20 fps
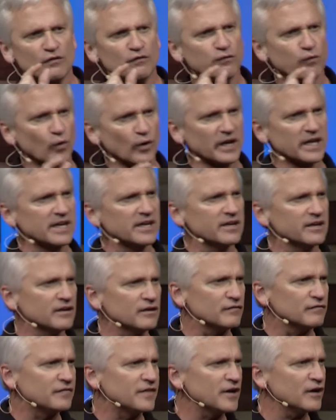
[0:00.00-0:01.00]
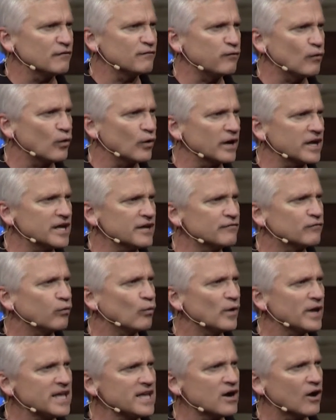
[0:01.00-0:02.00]
forgive. Therefore, if
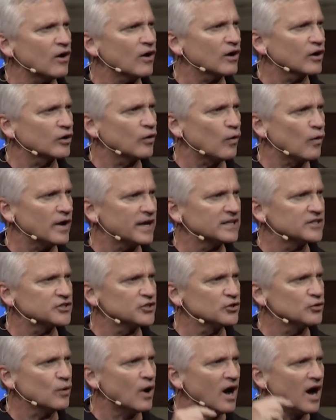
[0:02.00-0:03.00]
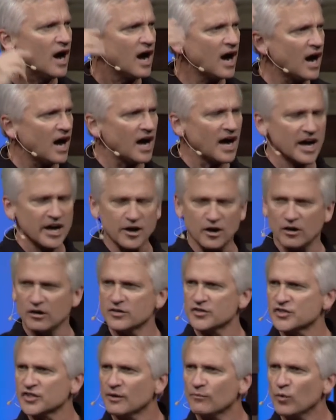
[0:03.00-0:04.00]
we are going to honor
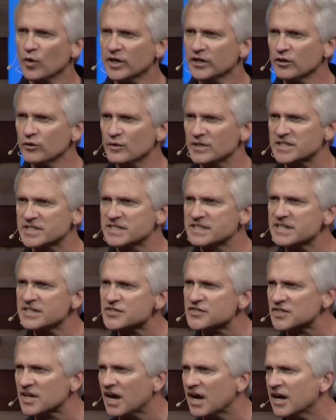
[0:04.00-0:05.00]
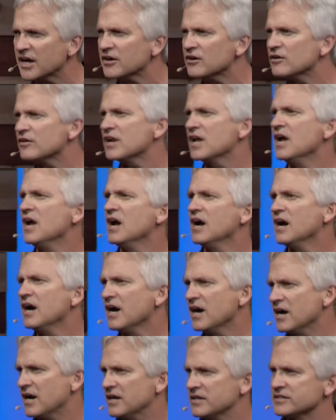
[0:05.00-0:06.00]
someone who has dishonored
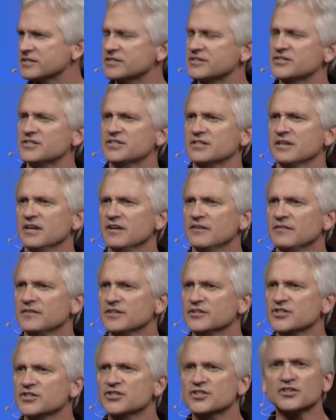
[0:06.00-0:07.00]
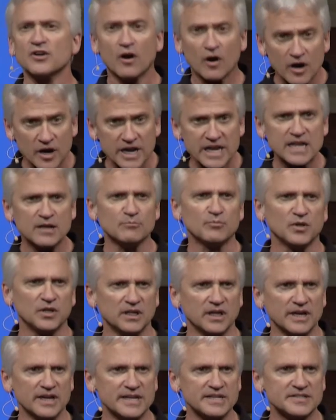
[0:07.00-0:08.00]
us, the starting
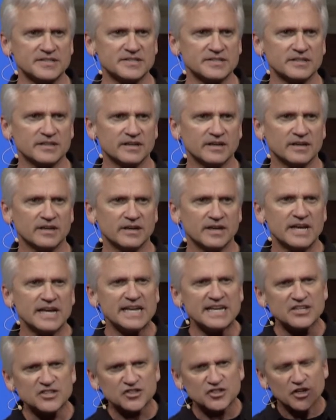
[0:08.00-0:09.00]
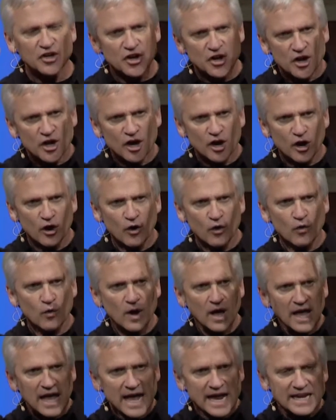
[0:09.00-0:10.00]
place is to
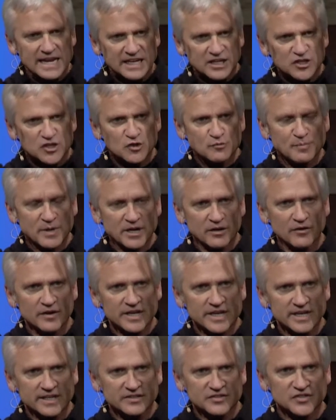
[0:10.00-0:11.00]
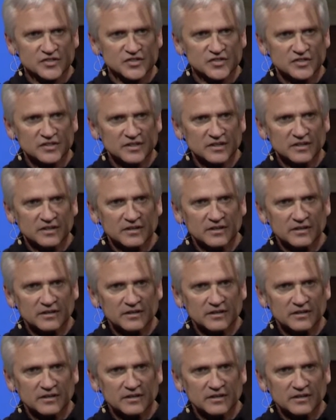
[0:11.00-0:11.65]
know and experience